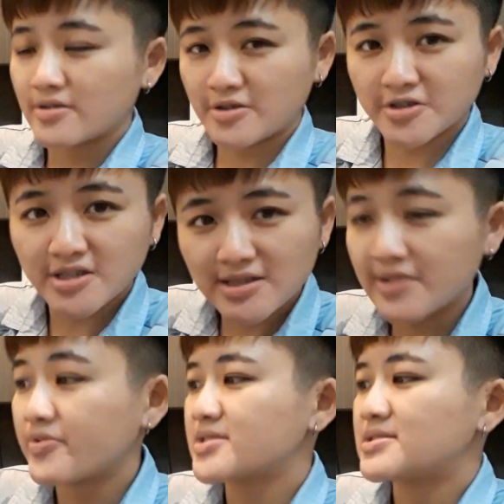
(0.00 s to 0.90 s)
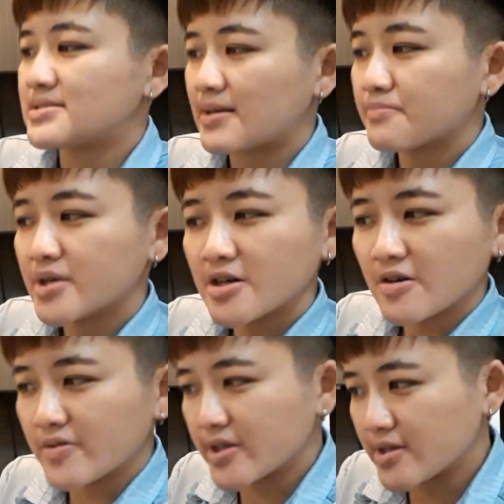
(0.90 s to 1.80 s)
your 31st December
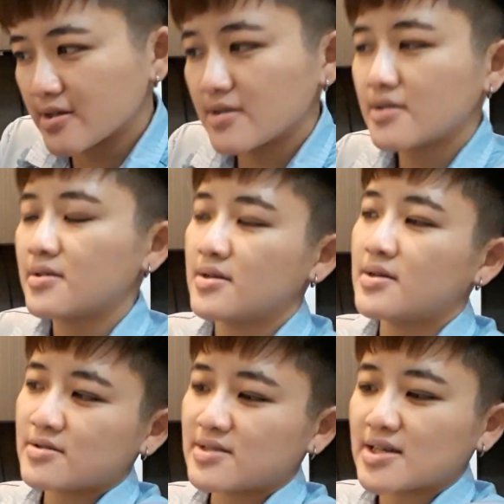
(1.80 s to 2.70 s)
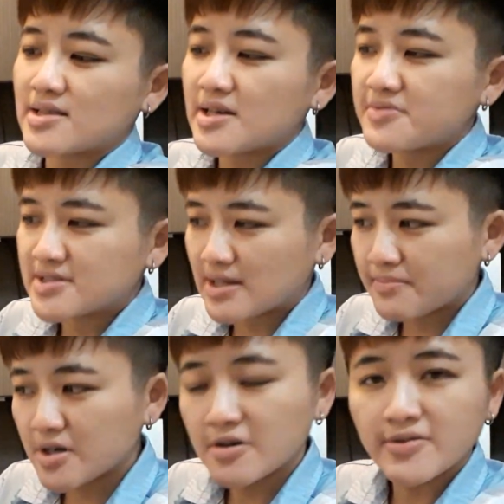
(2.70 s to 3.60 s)
over here, 30th
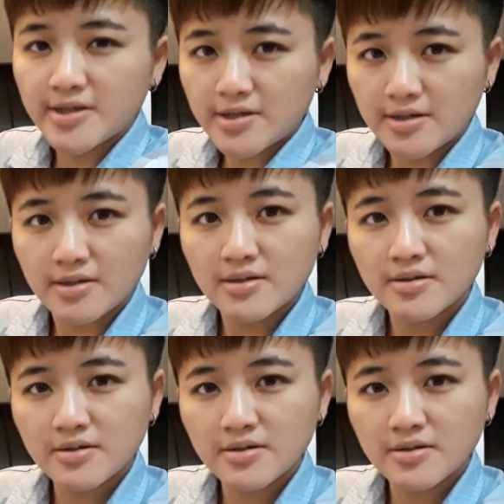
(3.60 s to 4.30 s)
December over here.